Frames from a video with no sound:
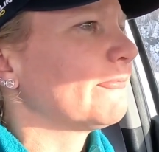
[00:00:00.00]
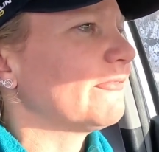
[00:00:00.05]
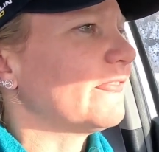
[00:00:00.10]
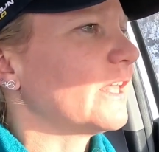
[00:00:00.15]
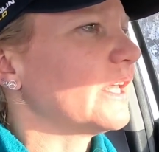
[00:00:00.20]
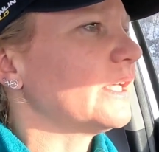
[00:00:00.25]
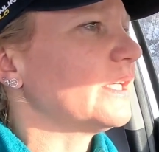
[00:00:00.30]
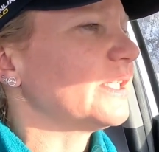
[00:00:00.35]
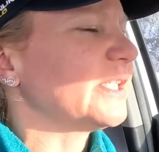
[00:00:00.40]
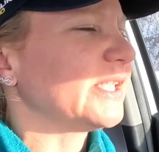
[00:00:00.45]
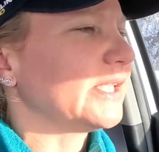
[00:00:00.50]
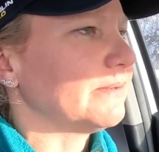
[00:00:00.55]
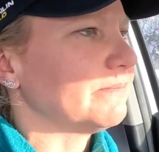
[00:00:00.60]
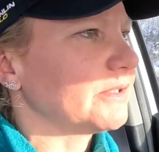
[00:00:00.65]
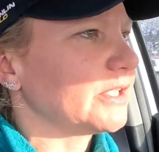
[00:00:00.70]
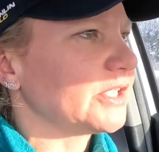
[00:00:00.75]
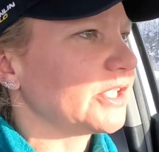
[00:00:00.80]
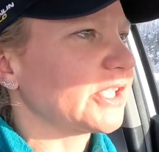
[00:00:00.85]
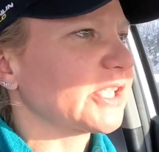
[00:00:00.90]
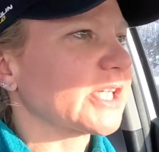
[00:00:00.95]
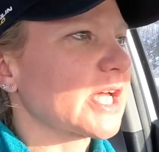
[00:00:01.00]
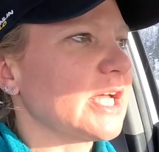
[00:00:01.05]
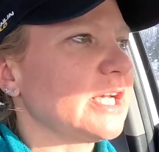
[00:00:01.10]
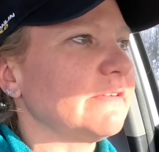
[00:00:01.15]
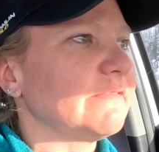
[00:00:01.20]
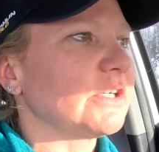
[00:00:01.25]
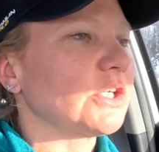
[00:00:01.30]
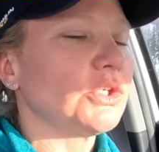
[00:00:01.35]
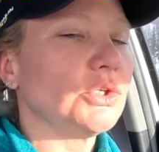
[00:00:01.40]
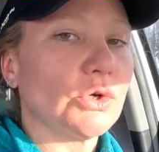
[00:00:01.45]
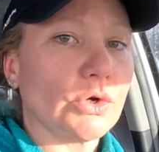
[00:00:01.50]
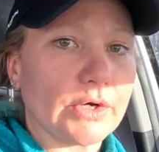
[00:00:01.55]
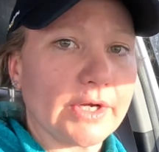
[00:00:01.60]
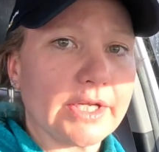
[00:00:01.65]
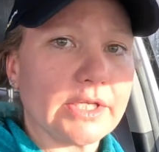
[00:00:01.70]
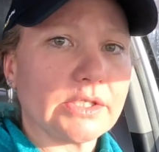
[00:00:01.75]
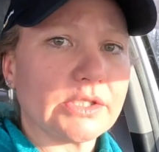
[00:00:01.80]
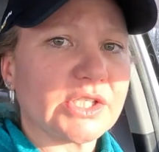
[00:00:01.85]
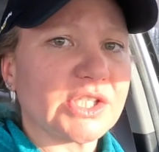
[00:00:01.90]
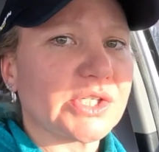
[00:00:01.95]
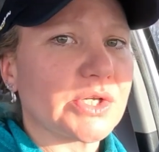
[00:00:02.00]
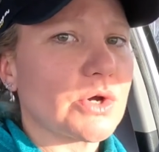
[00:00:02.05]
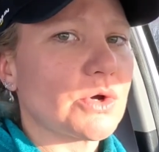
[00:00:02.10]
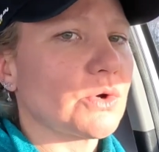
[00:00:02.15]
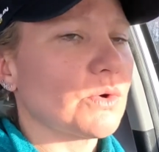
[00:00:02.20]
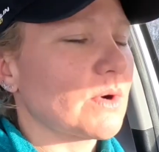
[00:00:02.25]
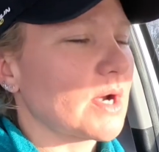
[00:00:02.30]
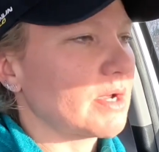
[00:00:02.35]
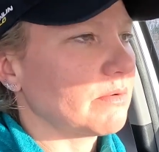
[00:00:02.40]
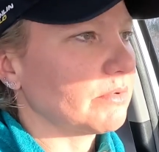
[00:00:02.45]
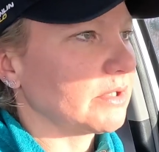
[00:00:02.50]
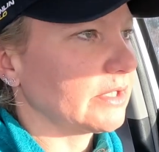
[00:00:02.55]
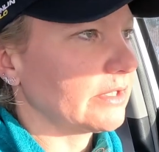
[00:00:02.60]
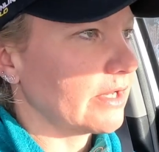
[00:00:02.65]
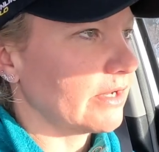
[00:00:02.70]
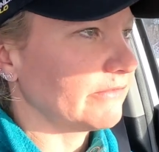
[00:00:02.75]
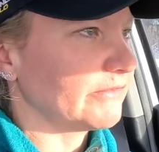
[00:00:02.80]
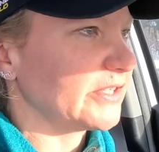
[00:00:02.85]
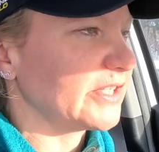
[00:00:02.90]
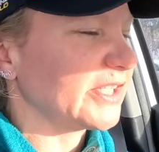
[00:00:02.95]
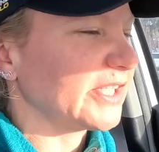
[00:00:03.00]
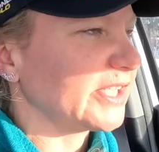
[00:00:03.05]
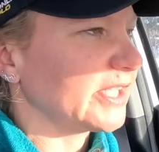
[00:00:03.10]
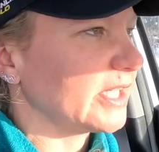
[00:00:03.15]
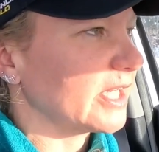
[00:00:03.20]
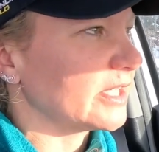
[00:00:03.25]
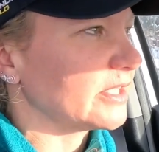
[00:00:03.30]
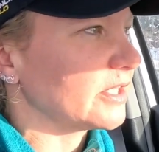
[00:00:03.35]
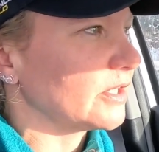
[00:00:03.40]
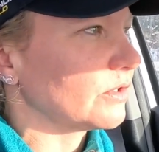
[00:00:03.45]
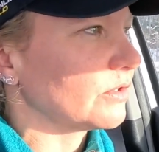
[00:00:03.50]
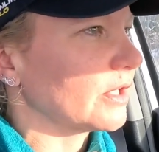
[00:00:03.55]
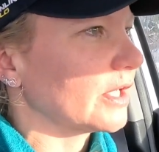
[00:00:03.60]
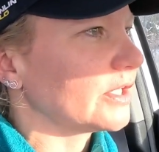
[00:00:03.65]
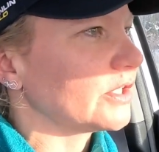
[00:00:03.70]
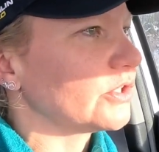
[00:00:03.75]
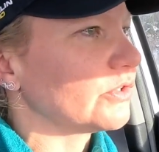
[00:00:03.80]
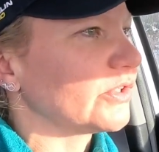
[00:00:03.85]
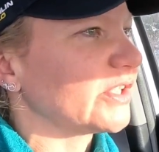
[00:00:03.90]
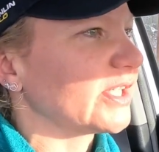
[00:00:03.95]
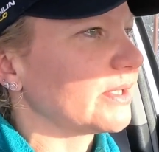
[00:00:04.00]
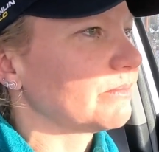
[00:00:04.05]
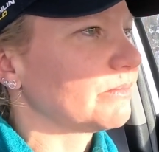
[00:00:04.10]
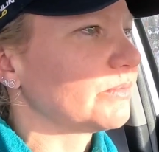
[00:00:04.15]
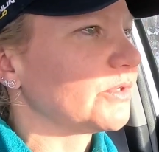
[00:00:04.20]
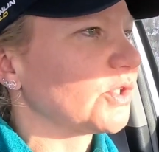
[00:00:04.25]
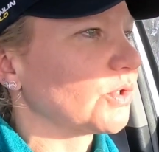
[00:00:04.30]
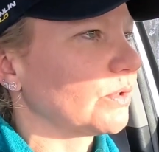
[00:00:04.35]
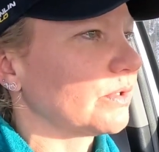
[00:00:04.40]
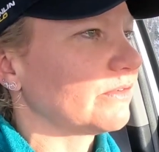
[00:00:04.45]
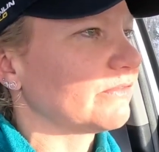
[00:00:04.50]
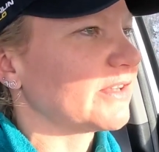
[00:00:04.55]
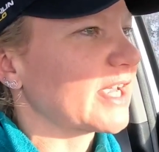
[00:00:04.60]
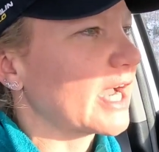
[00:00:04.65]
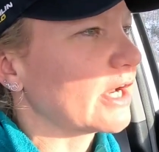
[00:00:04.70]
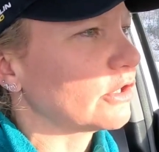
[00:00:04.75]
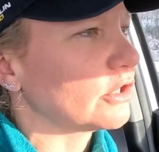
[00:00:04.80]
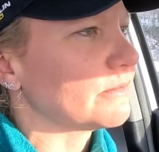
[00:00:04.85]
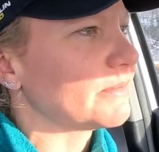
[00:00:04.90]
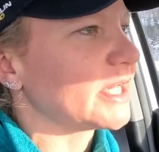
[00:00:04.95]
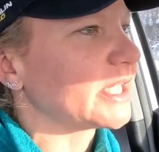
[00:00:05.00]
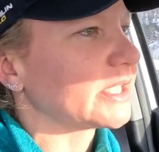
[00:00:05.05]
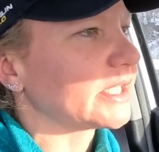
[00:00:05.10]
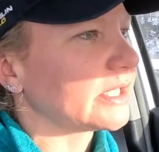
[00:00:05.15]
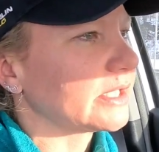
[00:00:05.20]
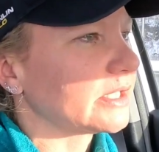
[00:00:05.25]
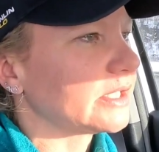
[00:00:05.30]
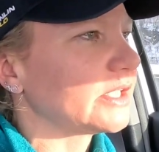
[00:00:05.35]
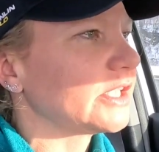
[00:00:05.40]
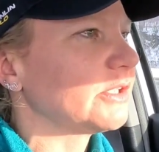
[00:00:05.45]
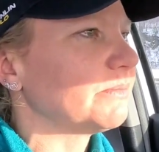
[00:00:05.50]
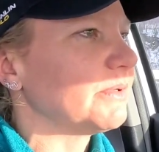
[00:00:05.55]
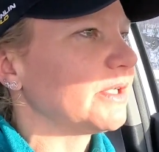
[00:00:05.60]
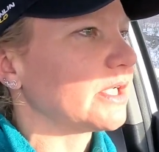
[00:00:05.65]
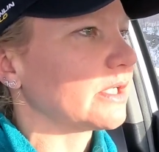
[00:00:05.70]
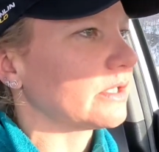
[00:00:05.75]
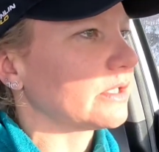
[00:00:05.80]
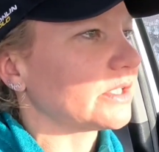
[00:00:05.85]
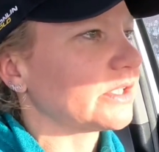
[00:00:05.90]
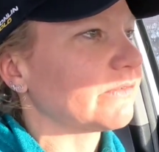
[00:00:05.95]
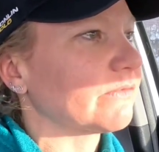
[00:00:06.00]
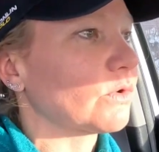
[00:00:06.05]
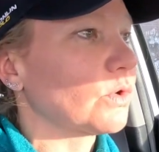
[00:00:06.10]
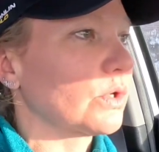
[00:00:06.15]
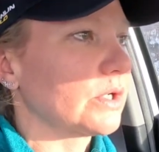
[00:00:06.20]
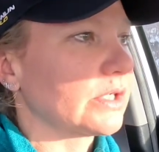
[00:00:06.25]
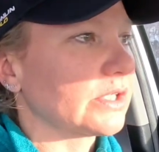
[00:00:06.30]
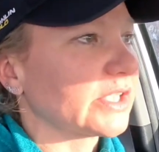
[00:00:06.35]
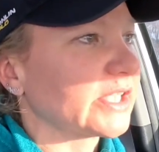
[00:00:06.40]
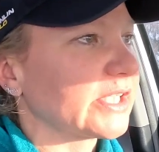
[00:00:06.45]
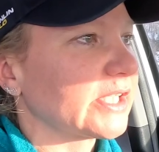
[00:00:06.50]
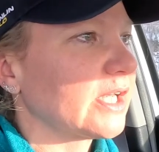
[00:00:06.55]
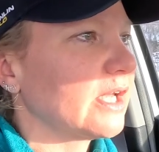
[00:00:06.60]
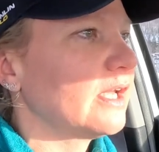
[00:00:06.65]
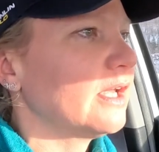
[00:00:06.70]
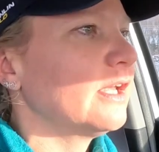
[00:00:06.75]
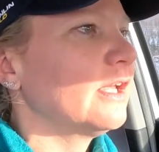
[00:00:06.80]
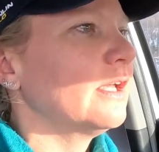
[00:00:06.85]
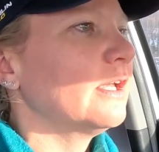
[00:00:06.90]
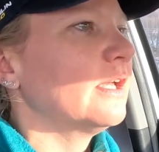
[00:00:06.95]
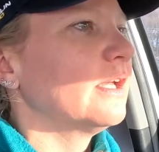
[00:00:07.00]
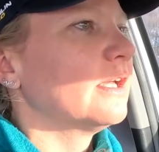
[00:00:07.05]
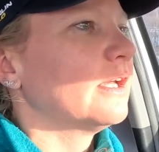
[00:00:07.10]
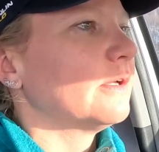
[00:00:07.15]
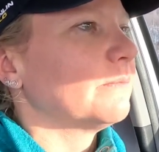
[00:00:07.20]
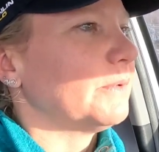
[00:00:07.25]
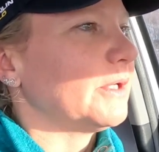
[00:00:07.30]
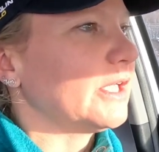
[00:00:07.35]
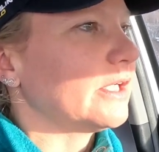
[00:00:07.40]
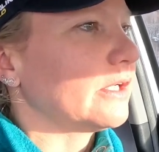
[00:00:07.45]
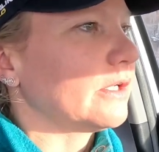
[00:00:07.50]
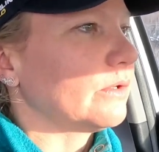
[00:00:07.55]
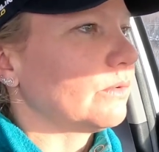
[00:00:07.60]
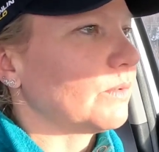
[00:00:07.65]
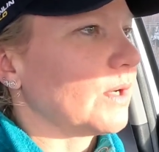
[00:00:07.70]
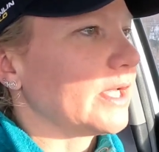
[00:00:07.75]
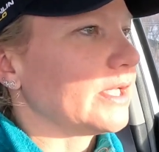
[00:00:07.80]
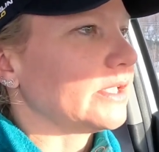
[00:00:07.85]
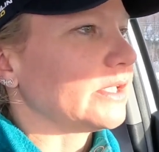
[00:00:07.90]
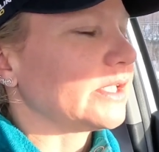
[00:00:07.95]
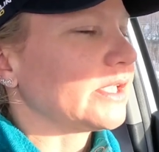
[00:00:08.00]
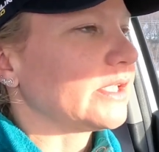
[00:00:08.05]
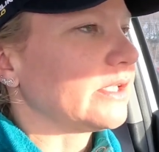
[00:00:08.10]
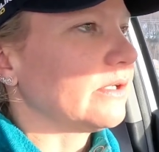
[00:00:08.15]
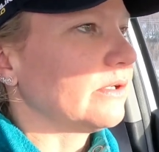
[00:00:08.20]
They seem to just kind of ignore it. So I would love to see Iditarod do some sort of counter message, because of course PETA went,